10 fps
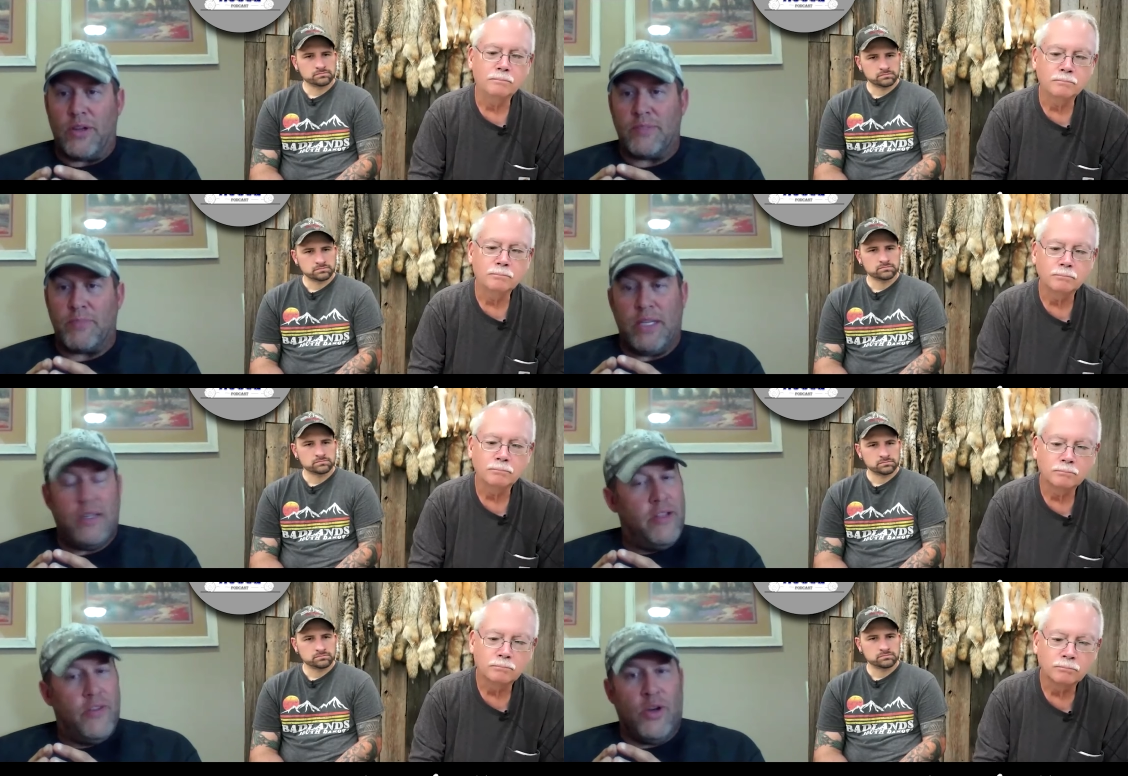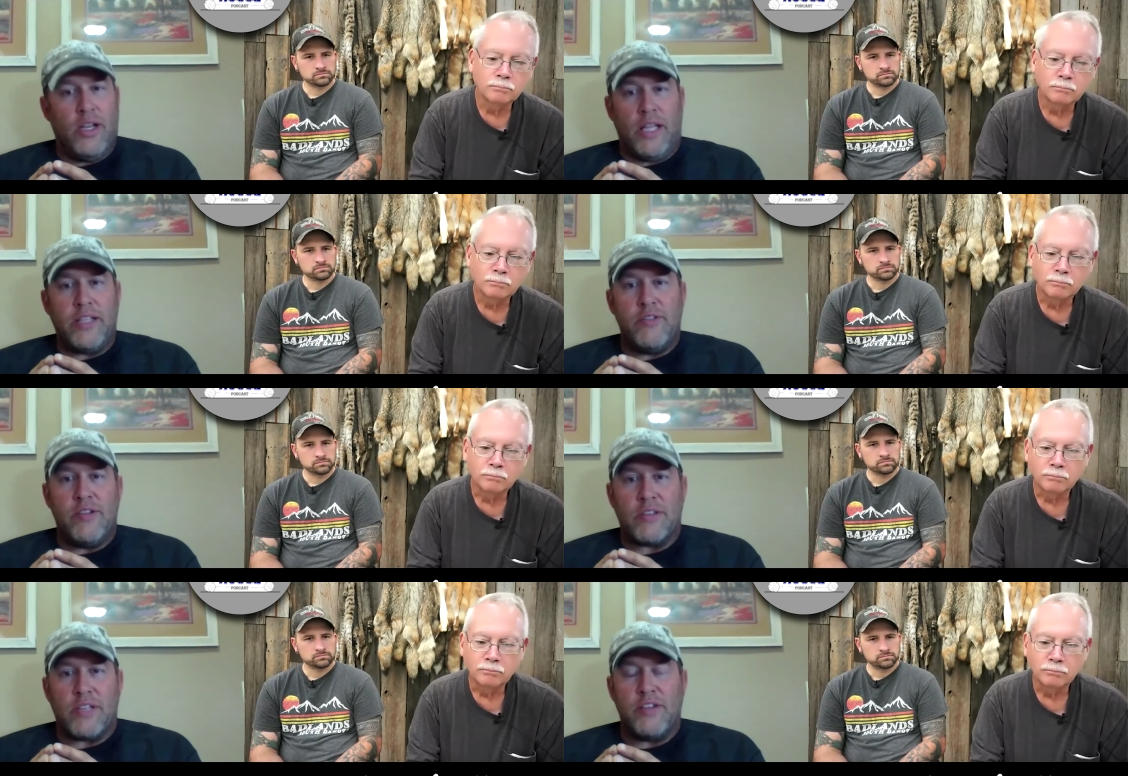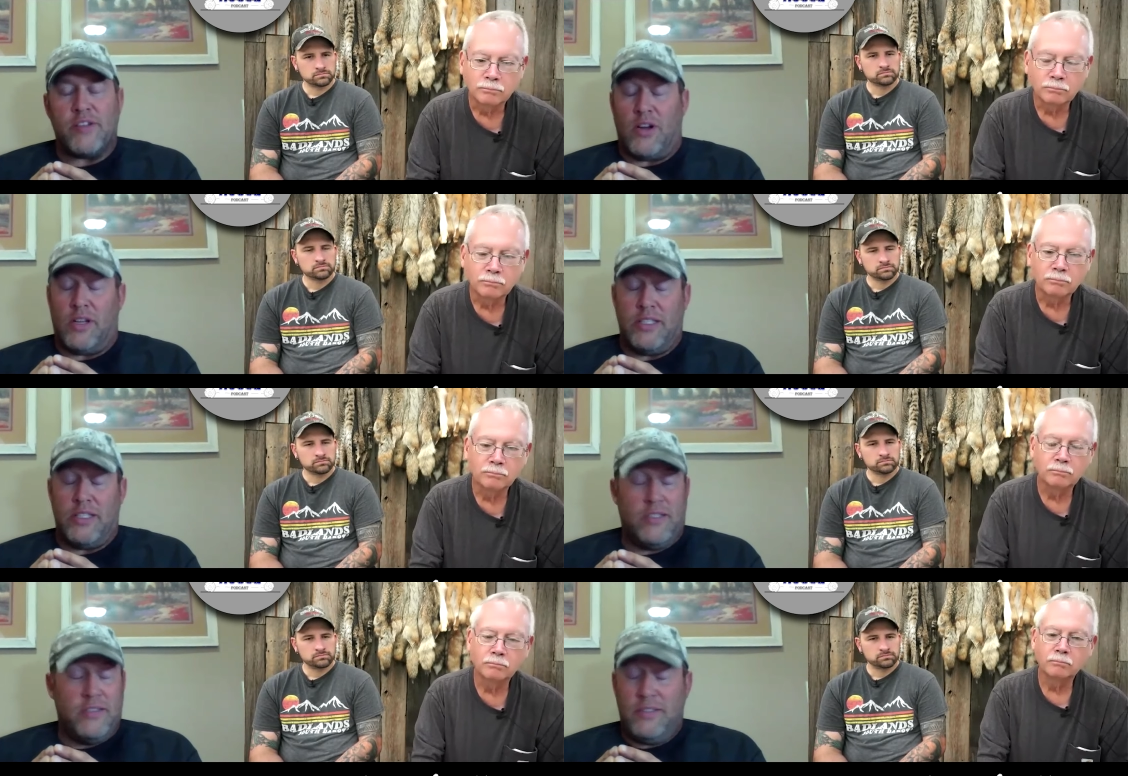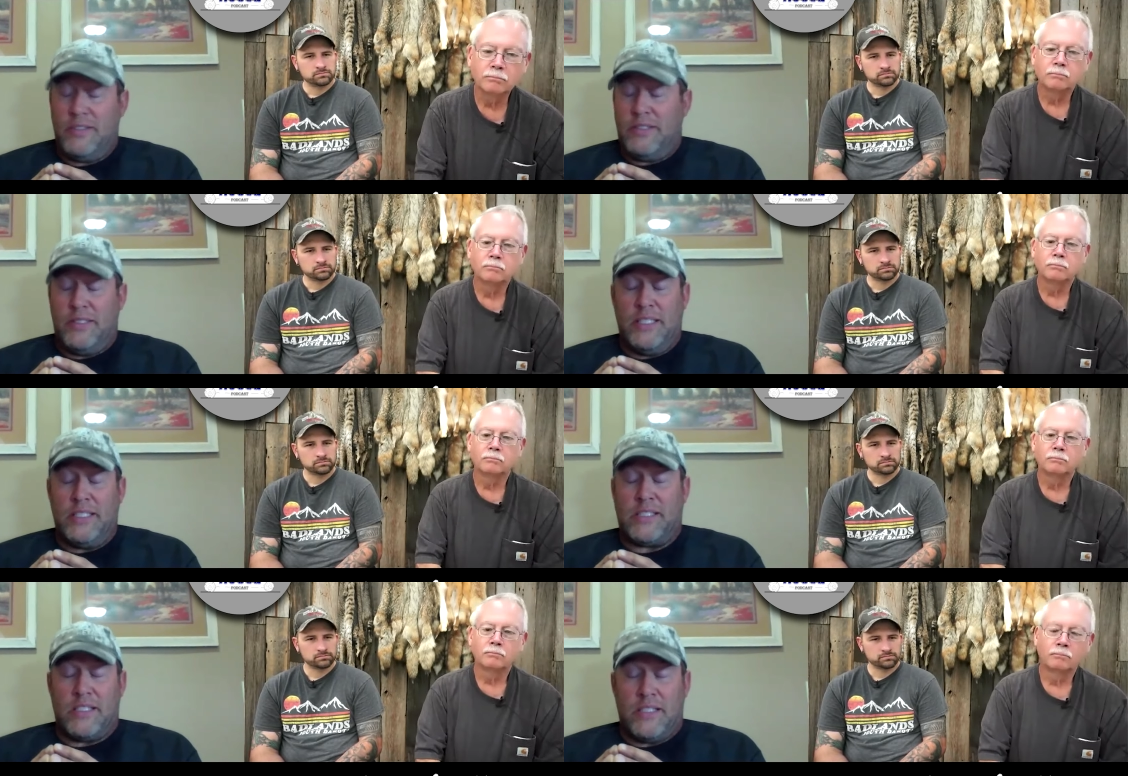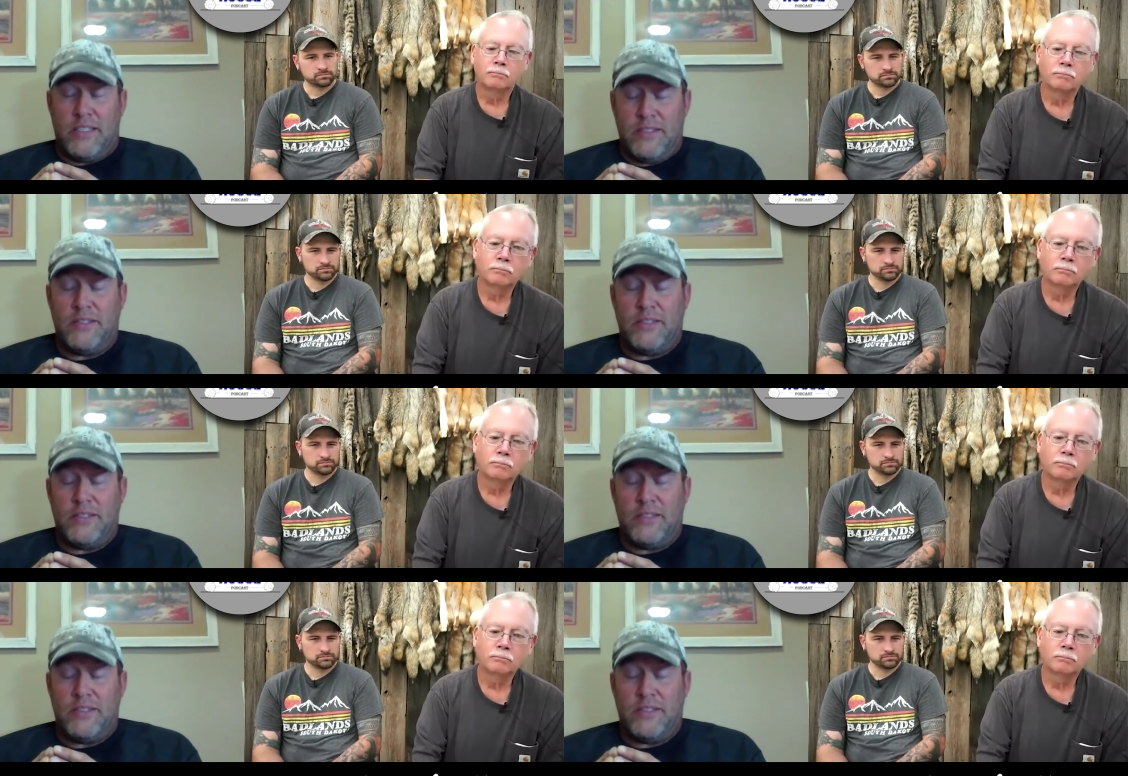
Speaker 1: but there ain't like you just said, Charlie, it's, uh,